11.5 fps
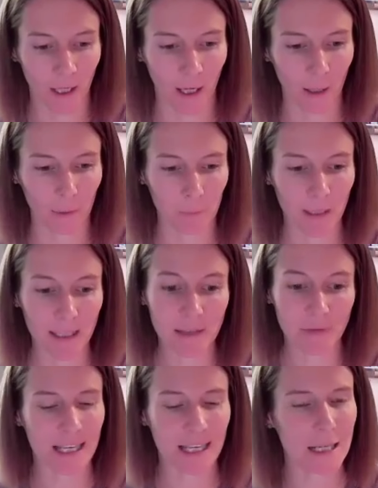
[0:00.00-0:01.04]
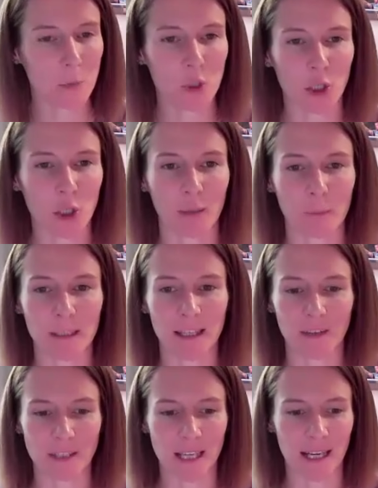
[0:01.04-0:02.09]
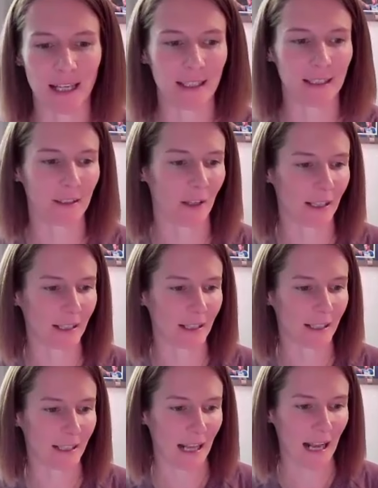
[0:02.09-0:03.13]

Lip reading: But even he was showing me the other day, like